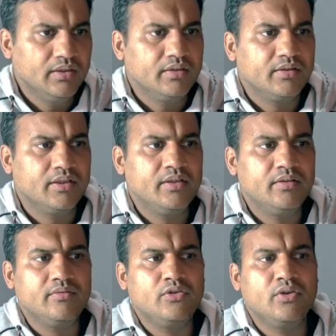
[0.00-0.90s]

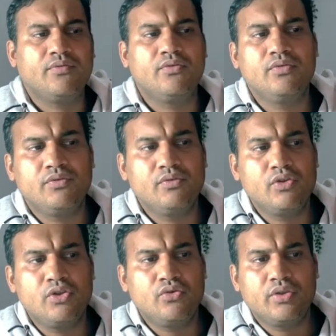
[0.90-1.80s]
Then you have to, if you
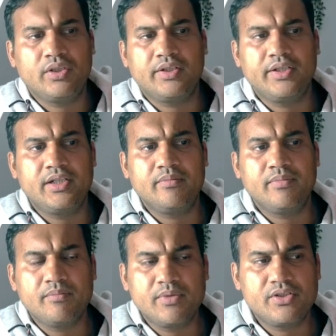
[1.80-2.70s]
want to create a
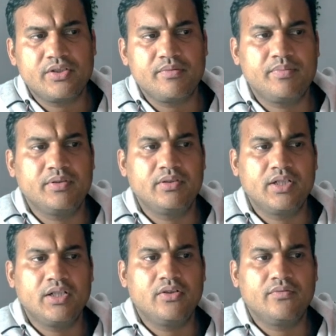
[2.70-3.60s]
membership
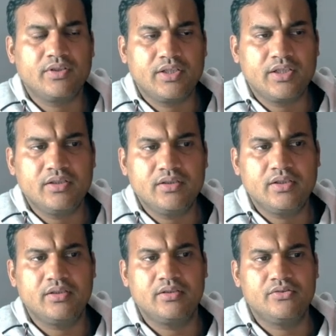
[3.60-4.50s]
kind of a thing,
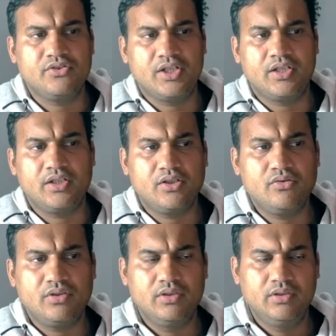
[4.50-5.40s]
then check it out.